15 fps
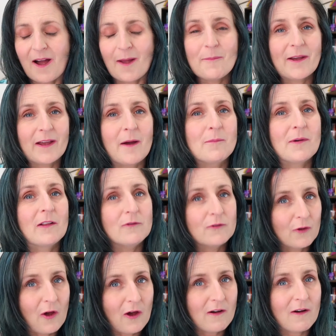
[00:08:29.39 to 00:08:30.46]
I pick up a
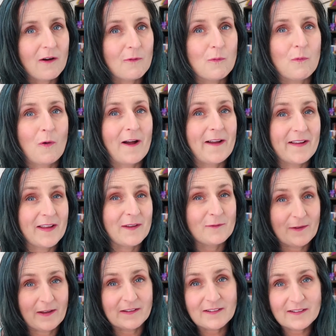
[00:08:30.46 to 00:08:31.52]
lot of YA
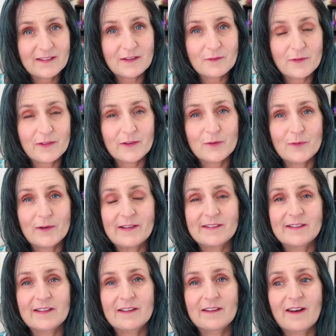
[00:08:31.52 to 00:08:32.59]
fantasy for this
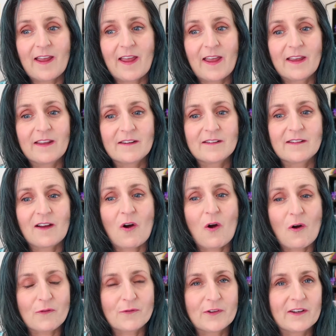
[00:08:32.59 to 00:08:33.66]
reason, and
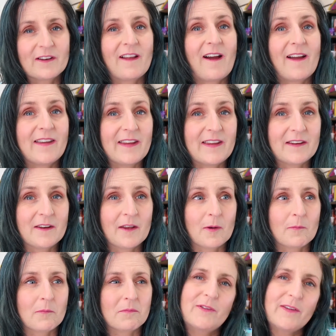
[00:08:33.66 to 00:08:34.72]
often I end
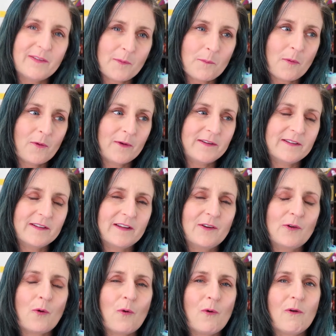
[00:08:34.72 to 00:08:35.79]
up
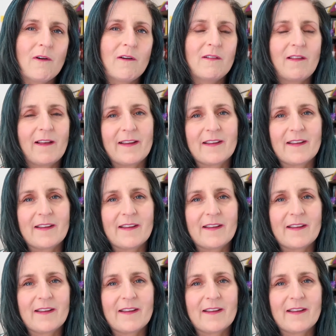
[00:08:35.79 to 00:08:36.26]
disappointed, or